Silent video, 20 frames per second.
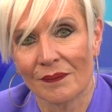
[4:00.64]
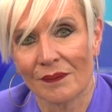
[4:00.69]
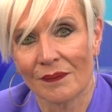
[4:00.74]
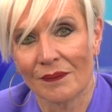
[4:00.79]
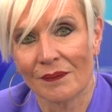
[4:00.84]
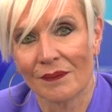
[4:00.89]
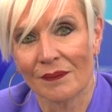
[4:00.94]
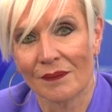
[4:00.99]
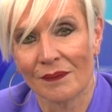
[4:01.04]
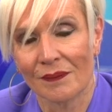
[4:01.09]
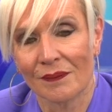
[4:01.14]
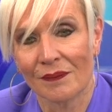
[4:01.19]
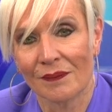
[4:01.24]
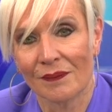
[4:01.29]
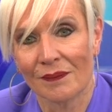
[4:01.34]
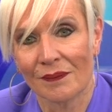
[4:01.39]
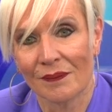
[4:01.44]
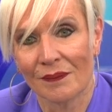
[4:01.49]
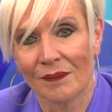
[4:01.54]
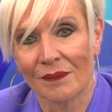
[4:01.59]

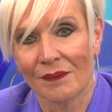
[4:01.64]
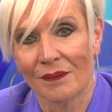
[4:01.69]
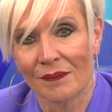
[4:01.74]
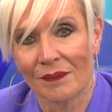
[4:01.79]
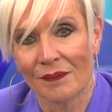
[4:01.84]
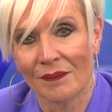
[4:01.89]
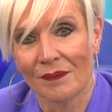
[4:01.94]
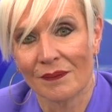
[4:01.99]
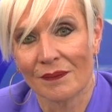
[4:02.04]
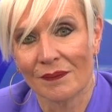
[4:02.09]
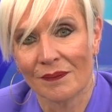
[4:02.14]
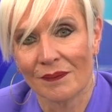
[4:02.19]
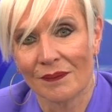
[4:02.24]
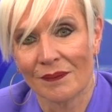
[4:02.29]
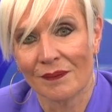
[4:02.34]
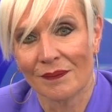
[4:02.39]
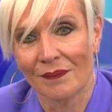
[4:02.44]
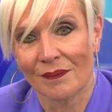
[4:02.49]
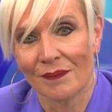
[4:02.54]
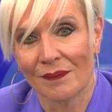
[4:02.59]

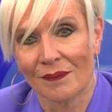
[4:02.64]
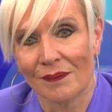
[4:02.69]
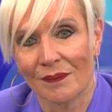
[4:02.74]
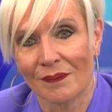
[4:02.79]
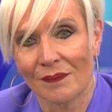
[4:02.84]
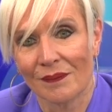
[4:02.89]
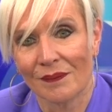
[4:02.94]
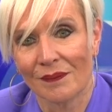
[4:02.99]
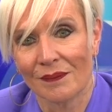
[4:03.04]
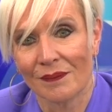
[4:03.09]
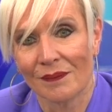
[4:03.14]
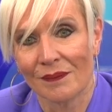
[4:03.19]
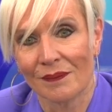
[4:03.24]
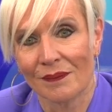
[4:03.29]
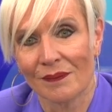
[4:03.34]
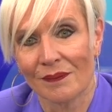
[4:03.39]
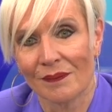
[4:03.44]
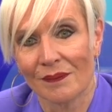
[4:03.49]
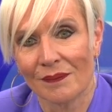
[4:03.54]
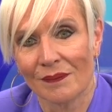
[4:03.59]

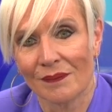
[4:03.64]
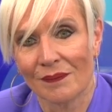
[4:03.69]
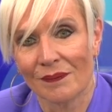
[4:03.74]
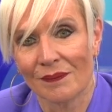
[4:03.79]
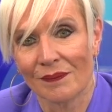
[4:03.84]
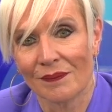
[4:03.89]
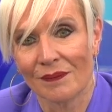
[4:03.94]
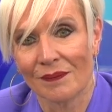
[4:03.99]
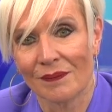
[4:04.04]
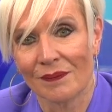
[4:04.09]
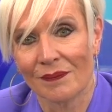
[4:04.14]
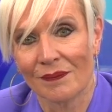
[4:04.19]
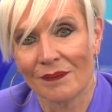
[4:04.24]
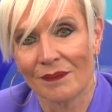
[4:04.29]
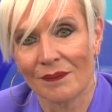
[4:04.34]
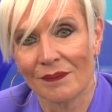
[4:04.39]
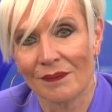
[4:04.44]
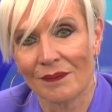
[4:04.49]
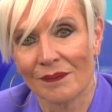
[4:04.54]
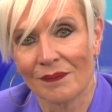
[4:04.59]

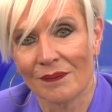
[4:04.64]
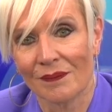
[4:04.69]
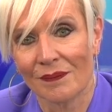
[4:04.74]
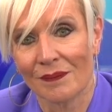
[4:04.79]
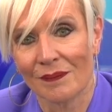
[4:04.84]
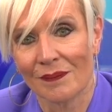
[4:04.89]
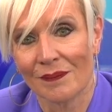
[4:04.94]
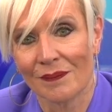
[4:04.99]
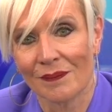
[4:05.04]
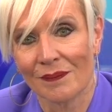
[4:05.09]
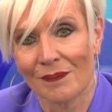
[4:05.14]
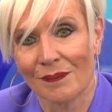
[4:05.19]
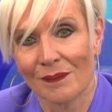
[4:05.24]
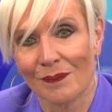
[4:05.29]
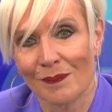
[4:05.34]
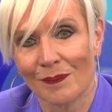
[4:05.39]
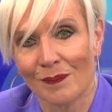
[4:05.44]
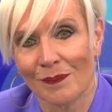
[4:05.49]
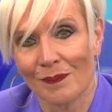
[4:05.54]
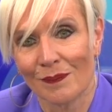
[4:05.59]

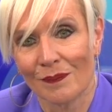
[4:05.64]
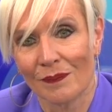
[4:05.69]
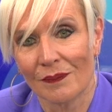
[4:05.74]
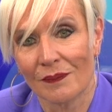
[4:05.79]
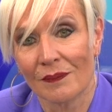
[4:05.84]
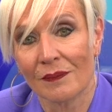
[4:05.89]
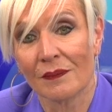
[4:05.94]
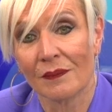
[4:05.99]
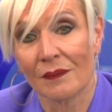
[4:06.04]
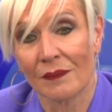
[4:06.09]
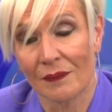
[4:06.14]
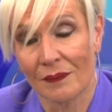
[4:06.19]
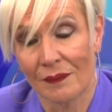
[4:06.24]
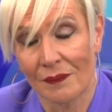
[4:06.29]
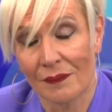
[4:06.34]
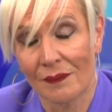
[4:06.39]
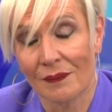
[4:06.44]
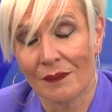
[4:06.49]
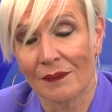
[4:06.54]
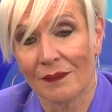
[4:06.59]

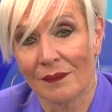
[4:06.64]
No words are spoken by the person on screen.